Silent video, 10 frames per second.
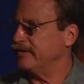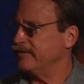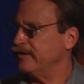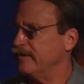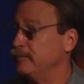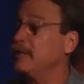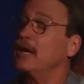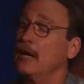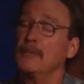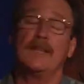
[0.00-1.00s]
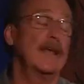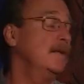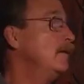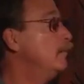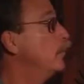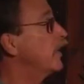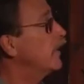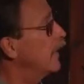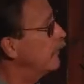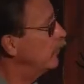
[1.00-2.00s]
ourselves, becoming that,
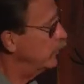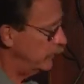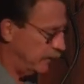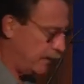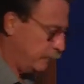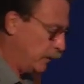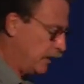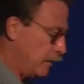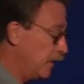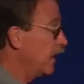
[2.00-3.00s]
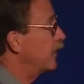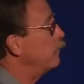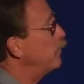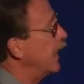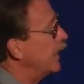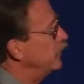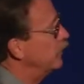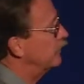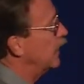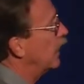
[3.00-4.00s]
bringing heaven and earth together, becoming that companion
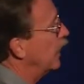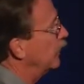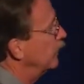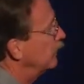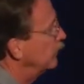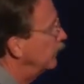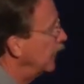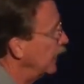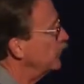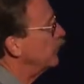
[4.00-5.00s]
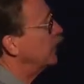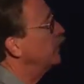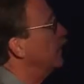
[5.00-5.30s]
of God, and entering into